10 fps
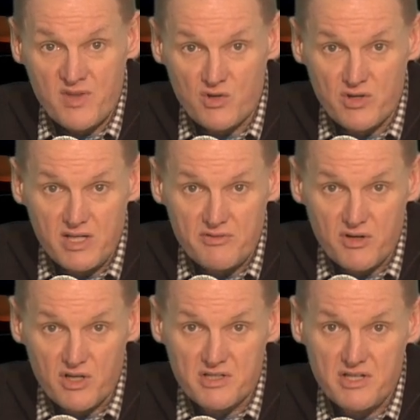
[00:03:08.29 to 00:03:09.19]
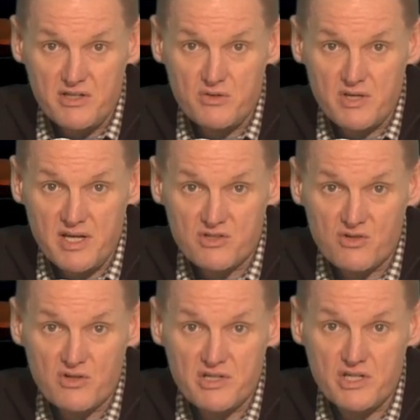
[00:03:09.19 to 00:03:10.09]
Your need for continued
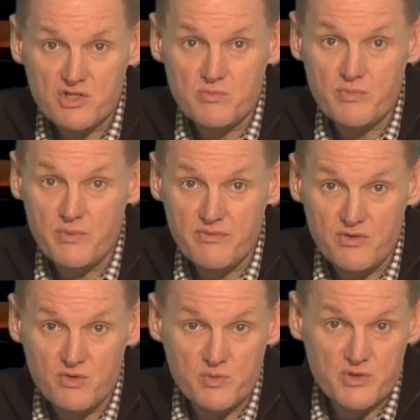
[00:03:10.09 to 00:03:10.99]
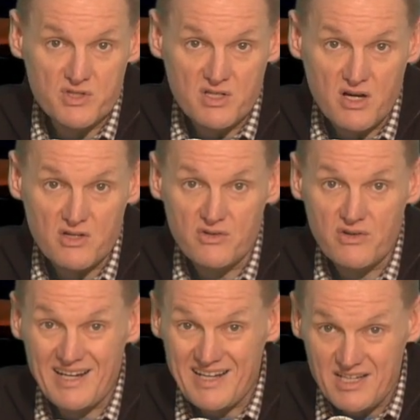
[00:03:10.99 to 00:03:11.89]
HRT should be reviewed with your doctor
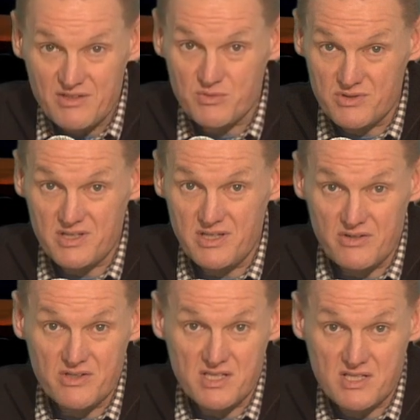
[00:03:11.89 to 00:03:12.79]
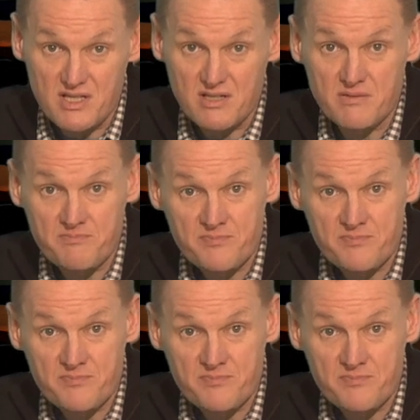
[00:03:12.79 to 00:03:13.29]
at least once a year, as I said.